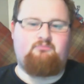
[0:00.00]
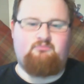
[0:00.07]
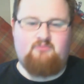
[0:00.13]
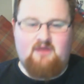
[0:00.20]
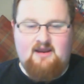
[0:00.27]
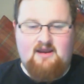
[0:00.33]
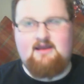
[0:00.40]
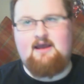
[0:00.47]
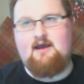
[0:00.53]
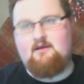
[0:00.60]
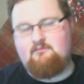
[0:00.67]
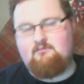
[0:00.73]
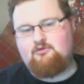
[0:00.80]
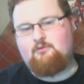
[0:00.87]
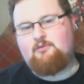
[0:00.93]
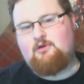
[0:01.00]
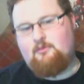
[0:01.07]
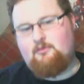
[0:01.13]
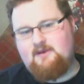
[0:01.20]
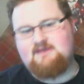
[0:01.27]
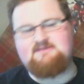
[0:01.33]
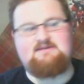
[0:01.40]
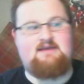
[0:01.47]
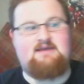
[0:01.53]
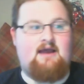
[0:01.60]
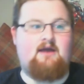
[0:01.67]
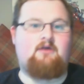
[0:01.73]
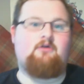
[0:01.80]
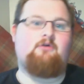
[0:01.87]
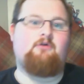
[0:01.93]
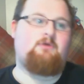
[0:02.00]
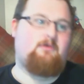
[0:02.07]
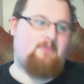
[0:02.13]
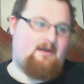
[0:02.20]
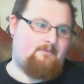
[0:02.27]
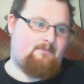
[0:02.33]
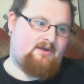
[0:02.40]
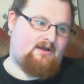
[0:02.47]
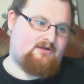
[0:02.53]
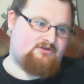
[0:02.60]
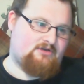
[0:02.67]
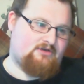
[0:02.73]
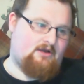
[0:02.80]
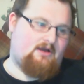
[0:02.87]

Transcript: It can double up as the Catacomb Command Badge.